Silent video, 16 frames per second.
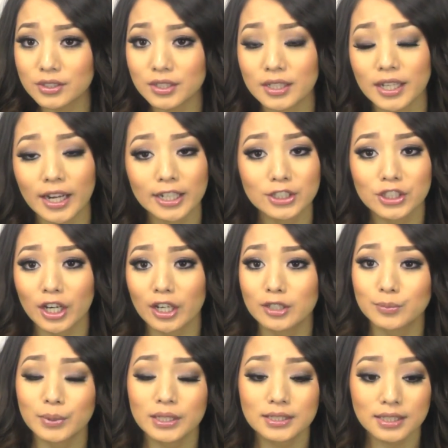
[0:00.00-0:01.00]
on
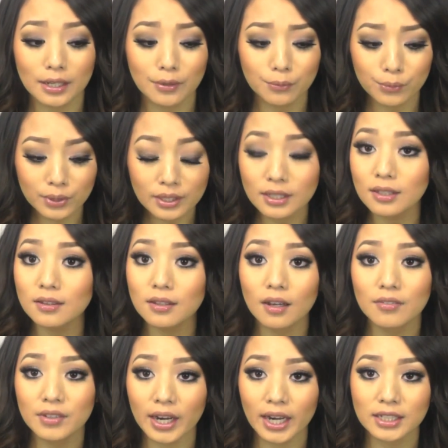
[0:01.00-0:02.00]
eyeshadows because I really
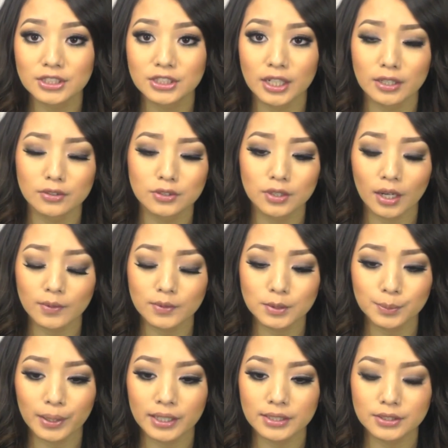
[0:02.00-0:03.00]
love their eyeshadows, so I
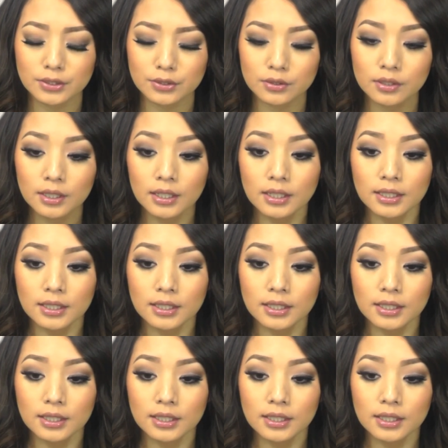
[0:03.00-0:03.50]
was planning to